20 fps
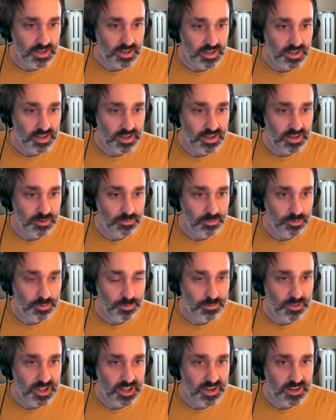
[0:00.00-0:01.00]
And when we
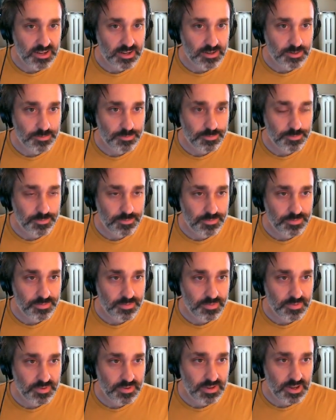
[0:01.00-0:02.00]
plot,
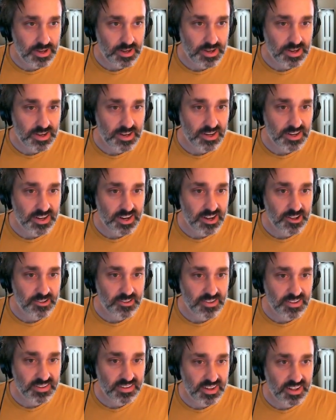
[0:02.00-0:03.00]
now
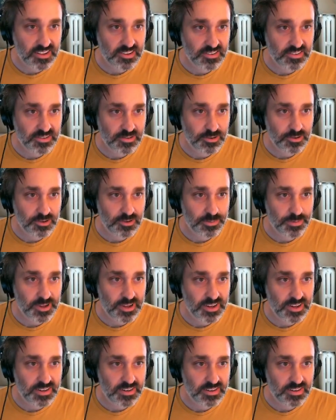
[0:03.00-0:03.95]
these colors correspond